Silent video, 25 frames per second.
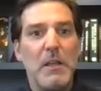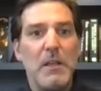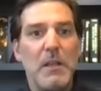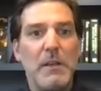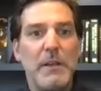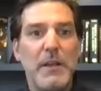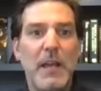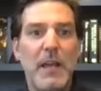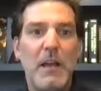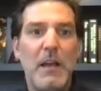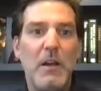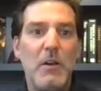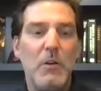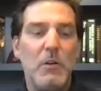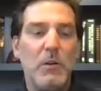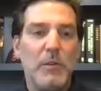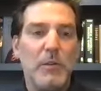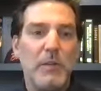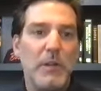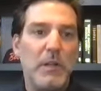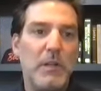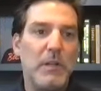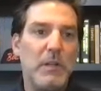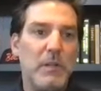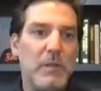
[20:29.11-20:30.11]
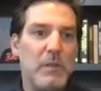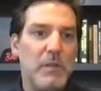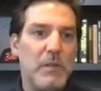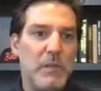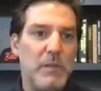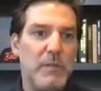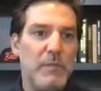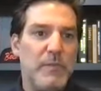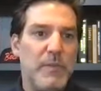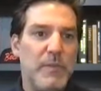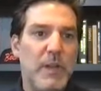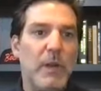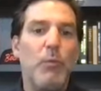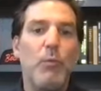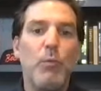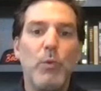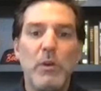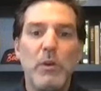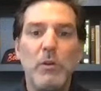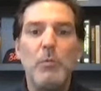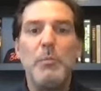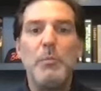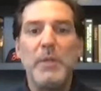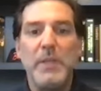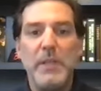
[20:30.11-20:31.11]
Now, there
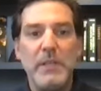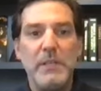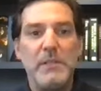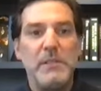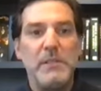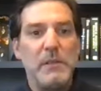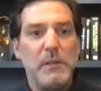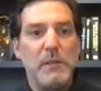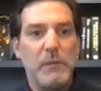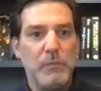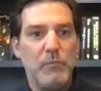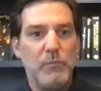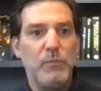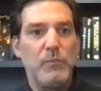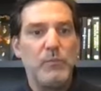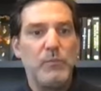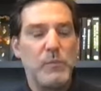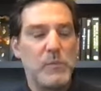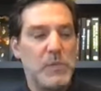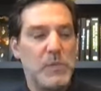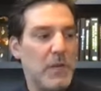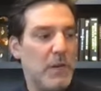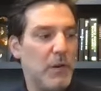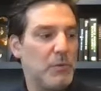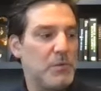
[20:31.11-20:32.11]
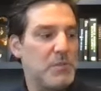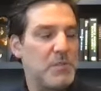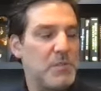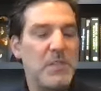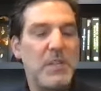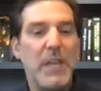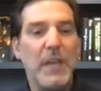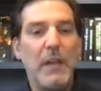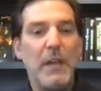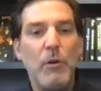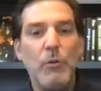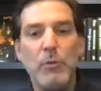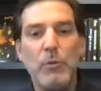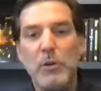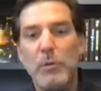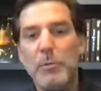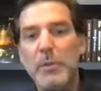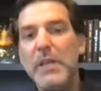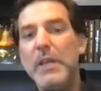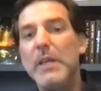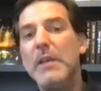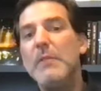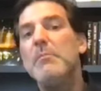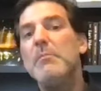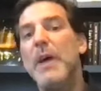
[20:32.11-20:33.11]
will be, scale will
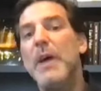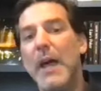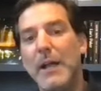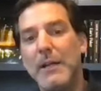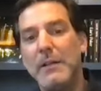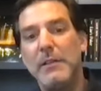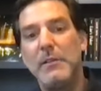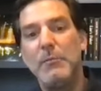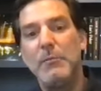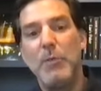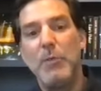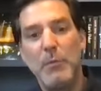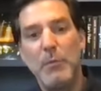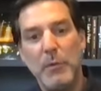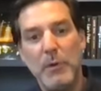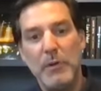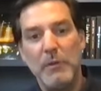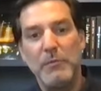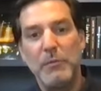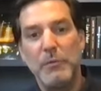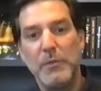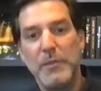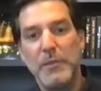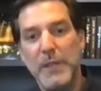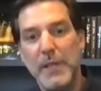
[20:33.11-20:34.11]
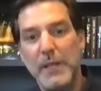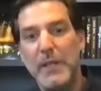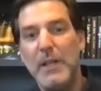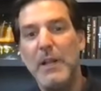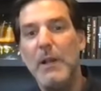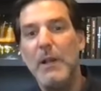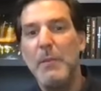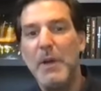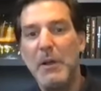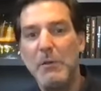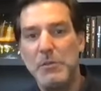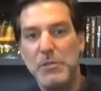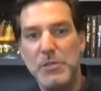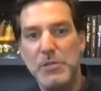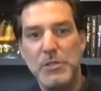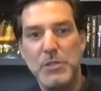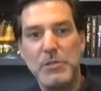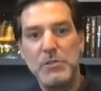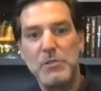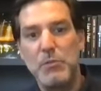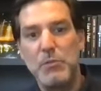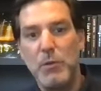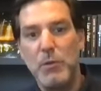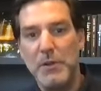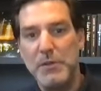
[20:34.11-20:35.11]
be impacted when if we're thinking about
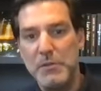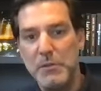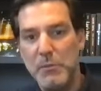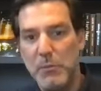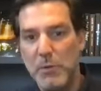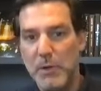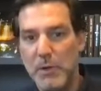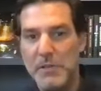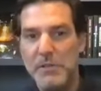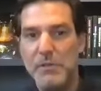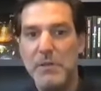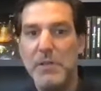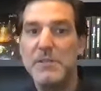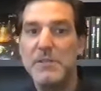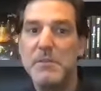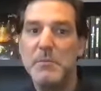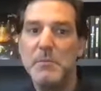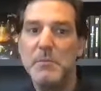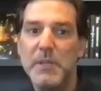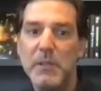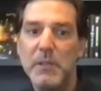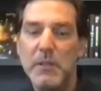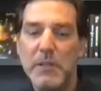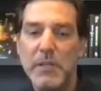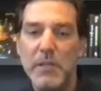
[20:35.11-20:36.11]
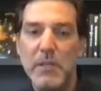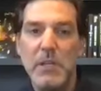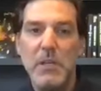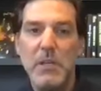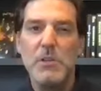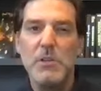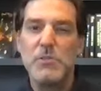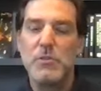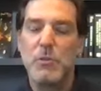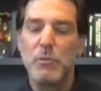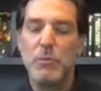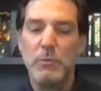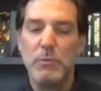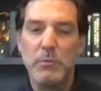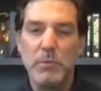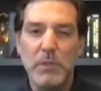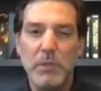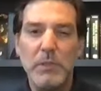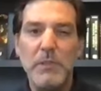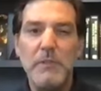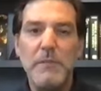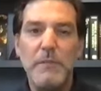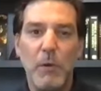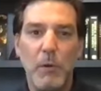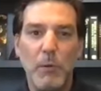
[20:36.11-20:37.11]
just one-to-one addressability. So we're
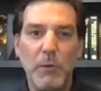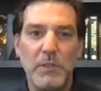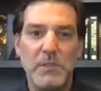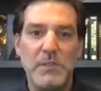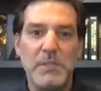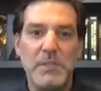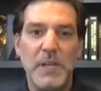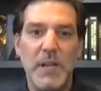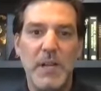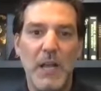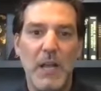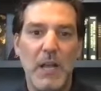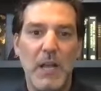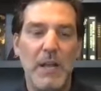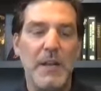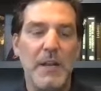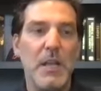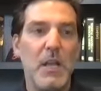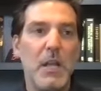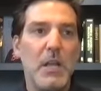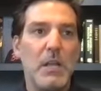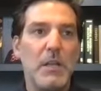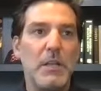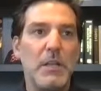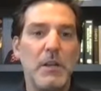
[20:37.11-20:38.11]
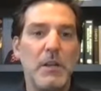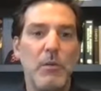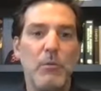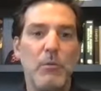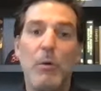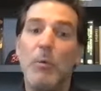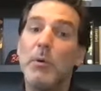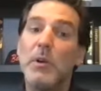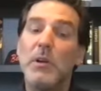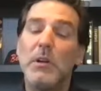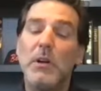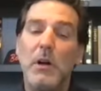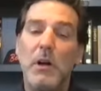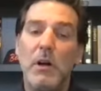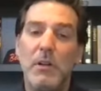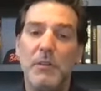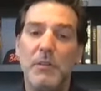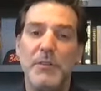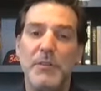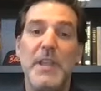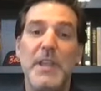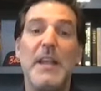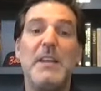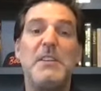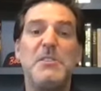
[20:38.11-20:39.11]
really focusing on, what we call
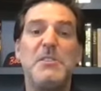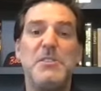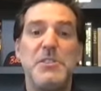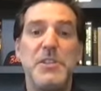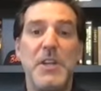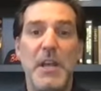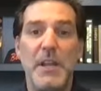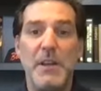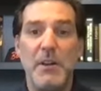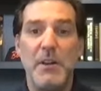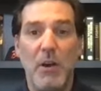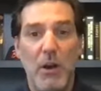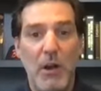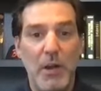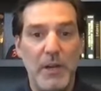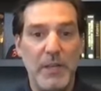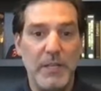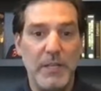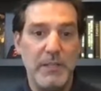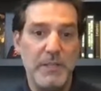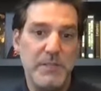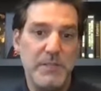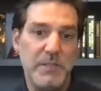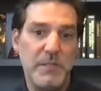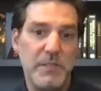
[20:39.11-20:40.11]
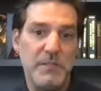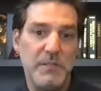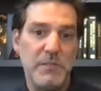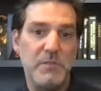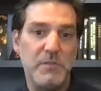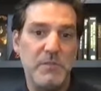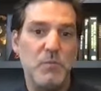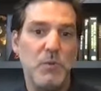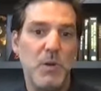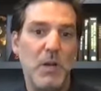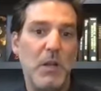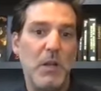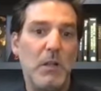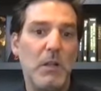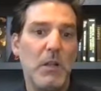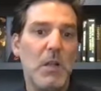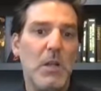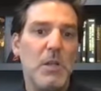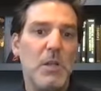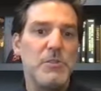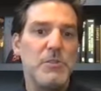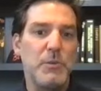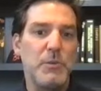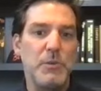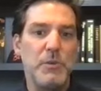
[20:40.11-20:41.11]
next gen audiences as well.
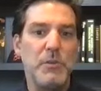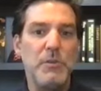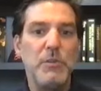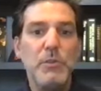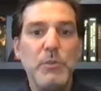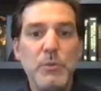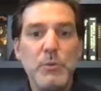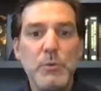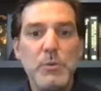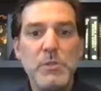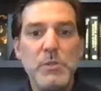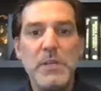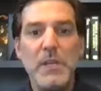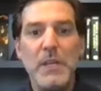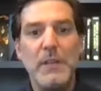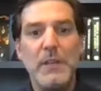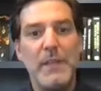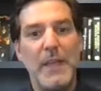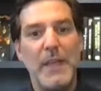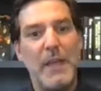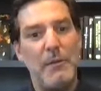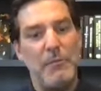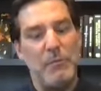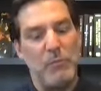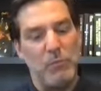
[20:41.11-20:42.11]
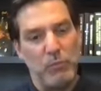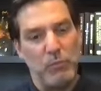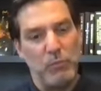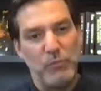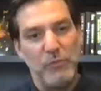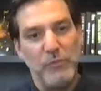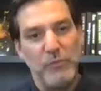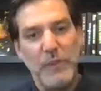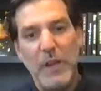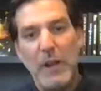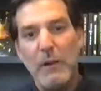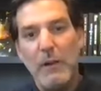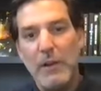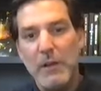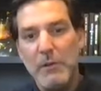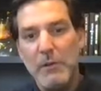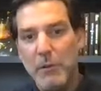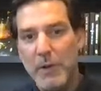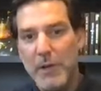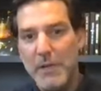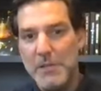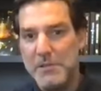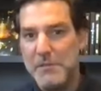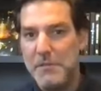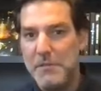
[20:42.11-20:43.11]
So using that very
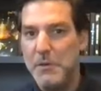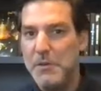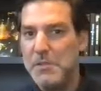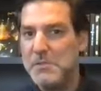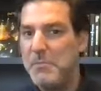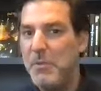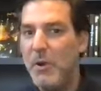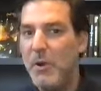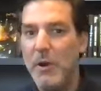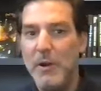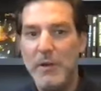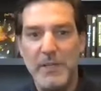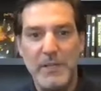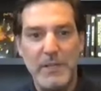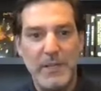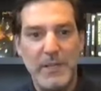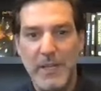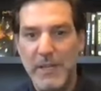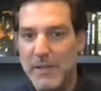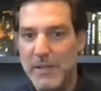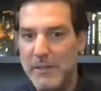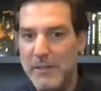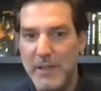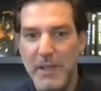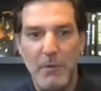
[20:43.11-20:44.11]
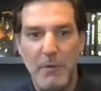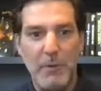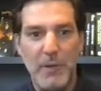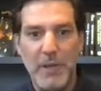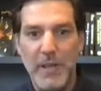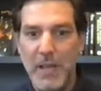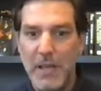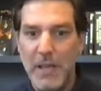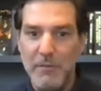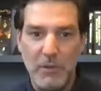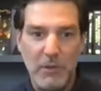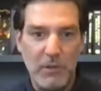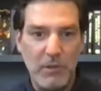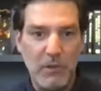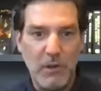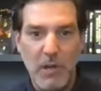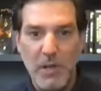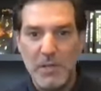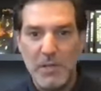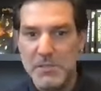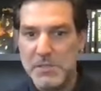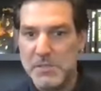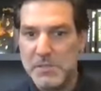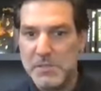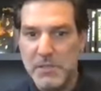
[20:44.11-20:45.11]
rich first party data that we have
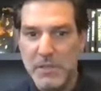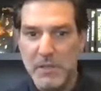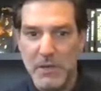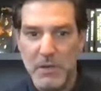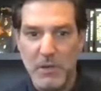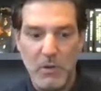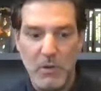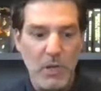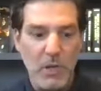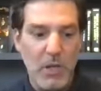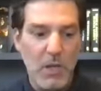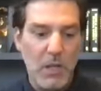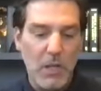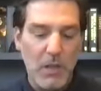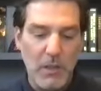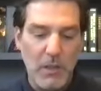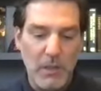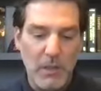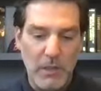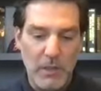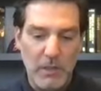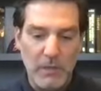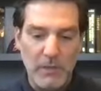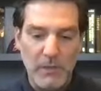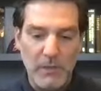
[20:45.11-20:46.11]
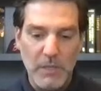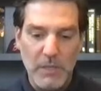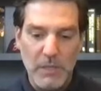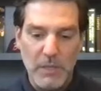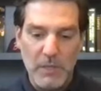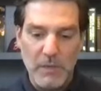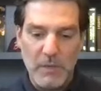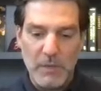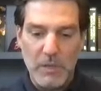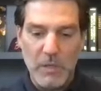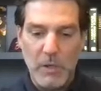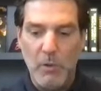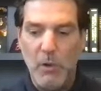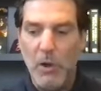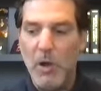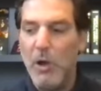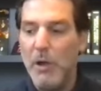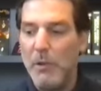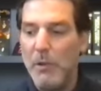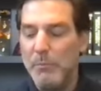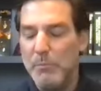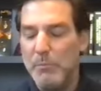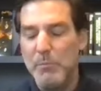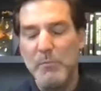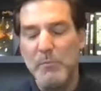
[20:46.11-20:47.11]
across,
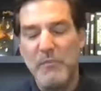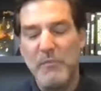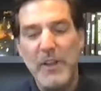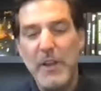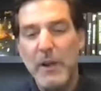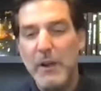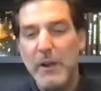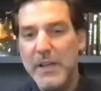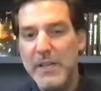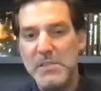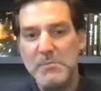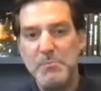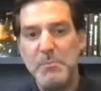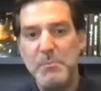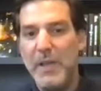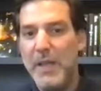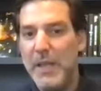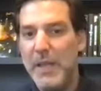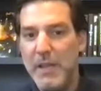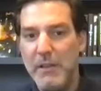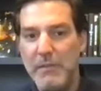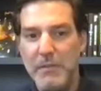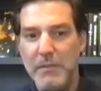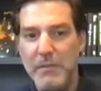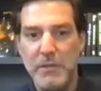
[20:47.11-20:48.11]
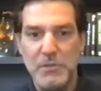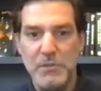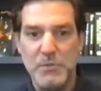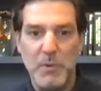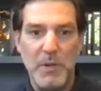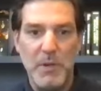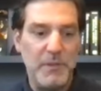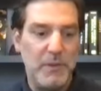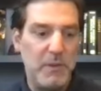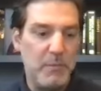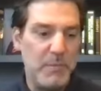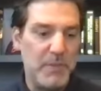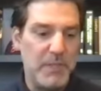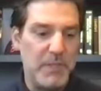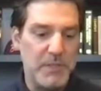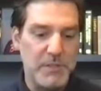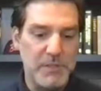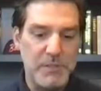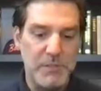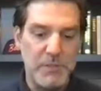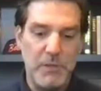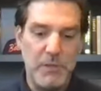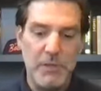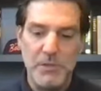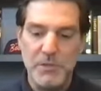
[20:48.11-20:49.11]
various behaviors, whether it be
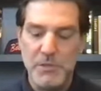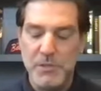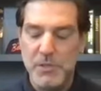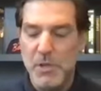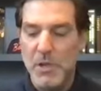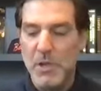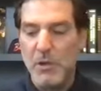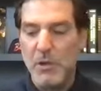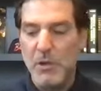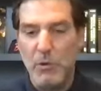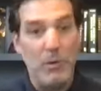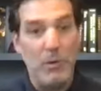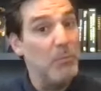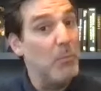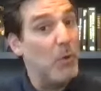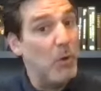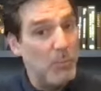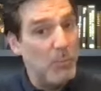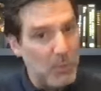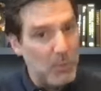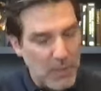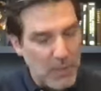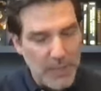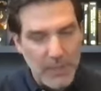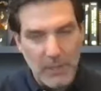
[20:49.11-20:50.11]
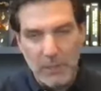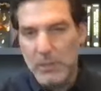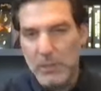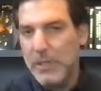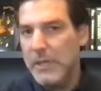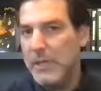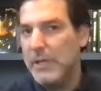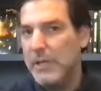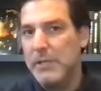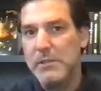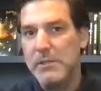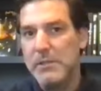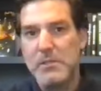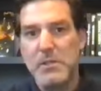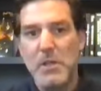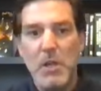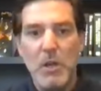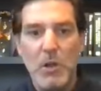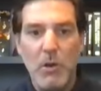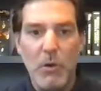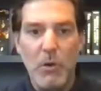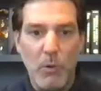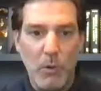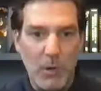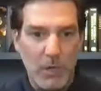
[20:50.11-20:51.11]
search or mobile analytics
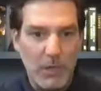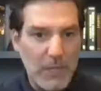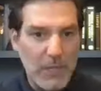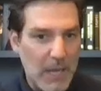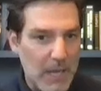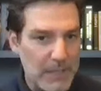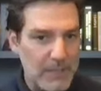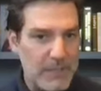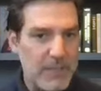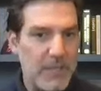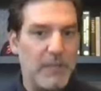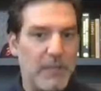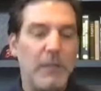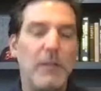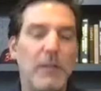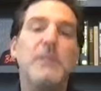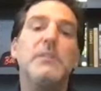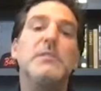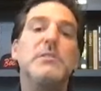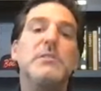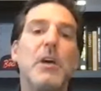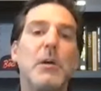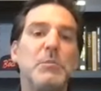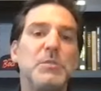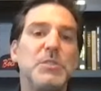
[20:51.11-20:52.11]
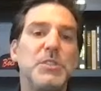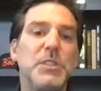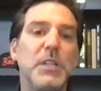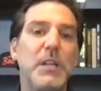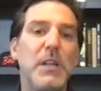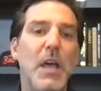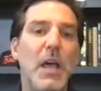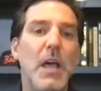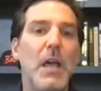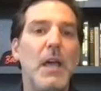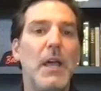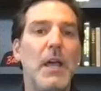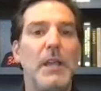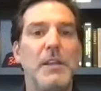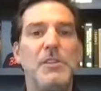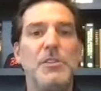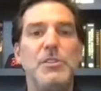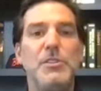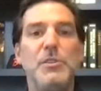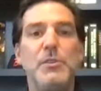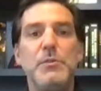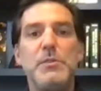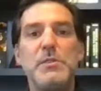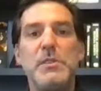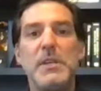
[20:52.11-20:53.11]
or content consumption, and
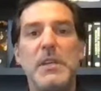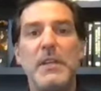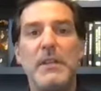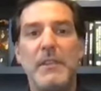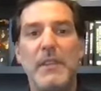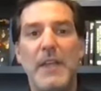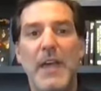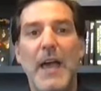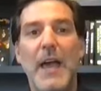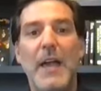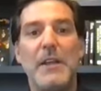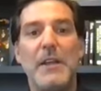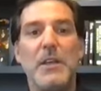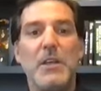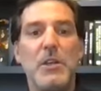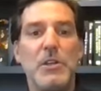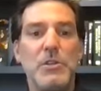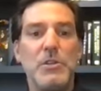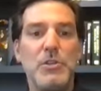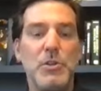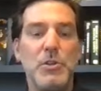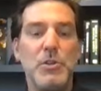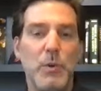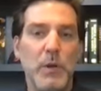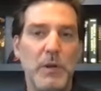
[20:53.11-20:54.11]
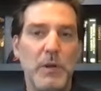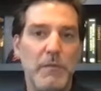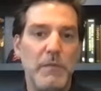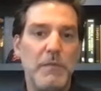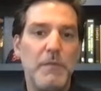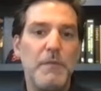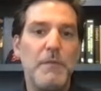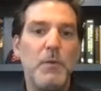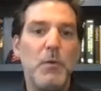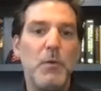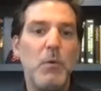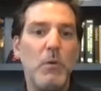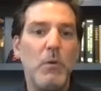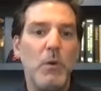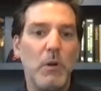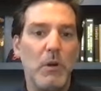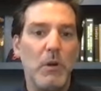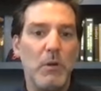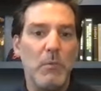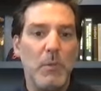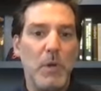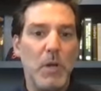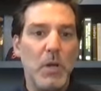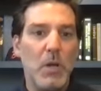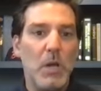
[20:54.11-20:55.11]
using that to
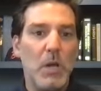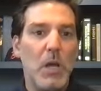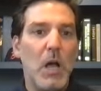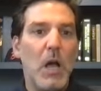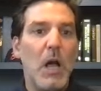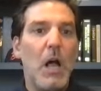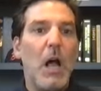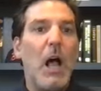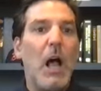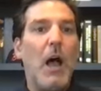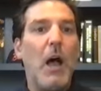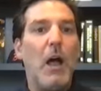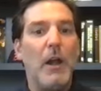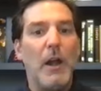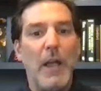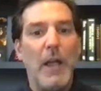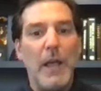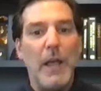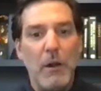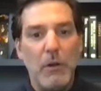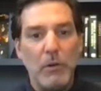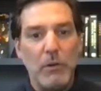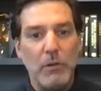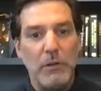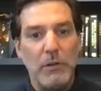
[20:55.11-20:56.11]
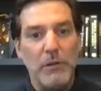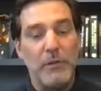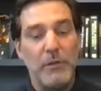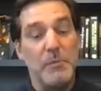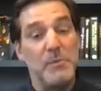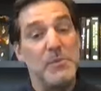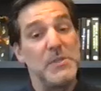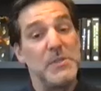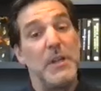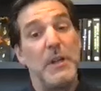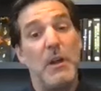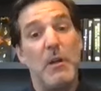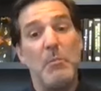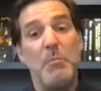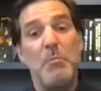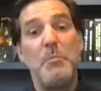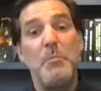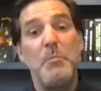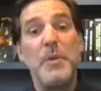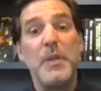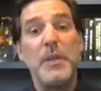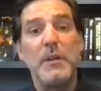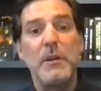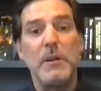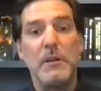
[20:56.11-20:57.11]
inform our algorithms and our
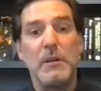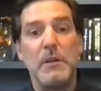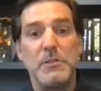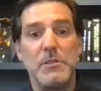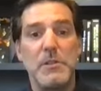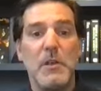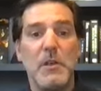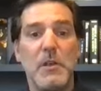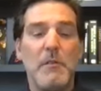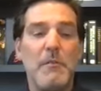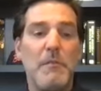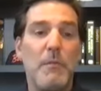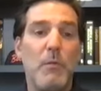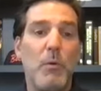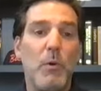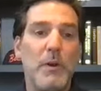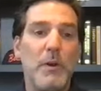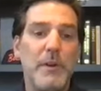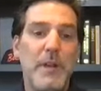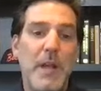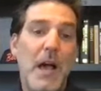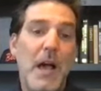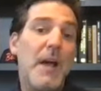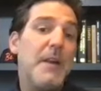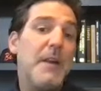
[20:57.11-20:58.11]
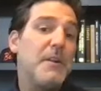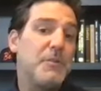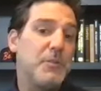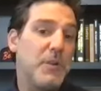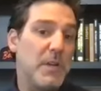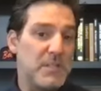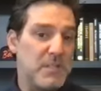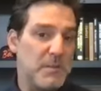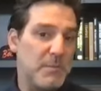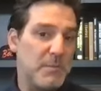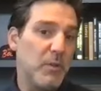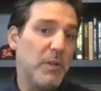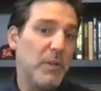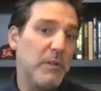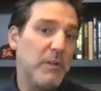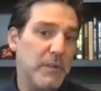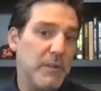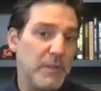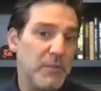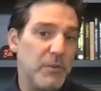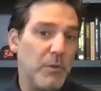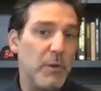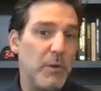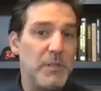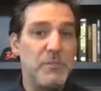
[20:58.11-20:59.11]
bidders for non-addressable
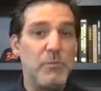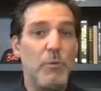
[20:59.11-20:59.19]
inventory.